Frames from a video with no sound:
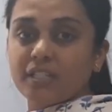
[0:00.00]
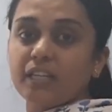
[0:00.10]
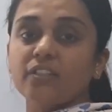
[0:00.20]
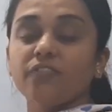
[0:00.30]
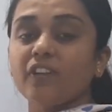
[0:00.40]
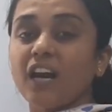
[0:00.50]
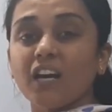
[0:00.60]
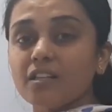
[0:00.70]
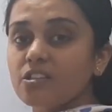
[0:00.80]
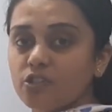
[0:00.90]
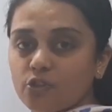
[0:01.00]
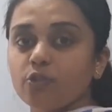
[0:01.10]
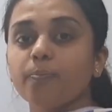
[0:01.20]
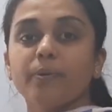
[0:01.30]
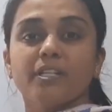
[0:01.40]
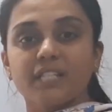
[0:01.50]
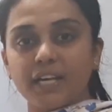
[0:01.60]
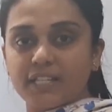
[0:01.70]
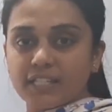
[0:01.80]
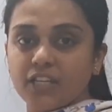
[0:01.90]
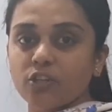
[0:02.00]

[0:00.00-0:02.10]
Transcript: that the flowers should possess